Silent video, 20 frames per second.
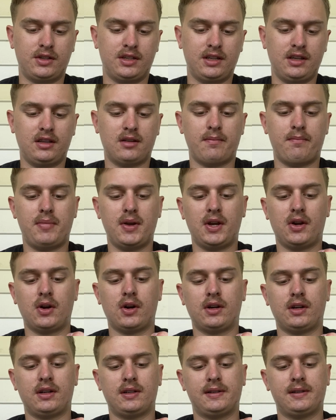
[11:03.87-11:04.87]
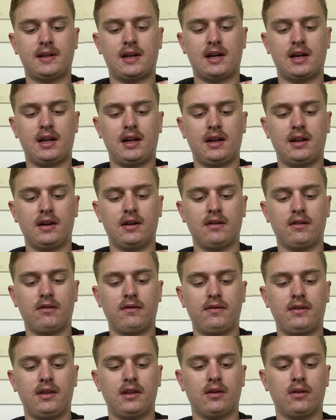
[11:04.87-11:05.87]
see the bigger side
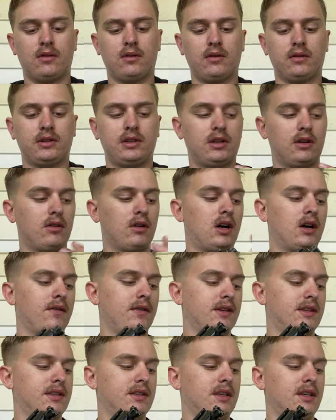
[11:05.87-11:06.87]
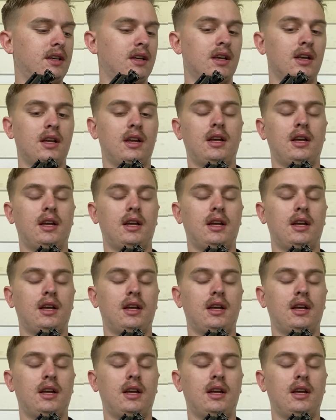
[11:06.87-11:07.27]
of the hole. So obviously,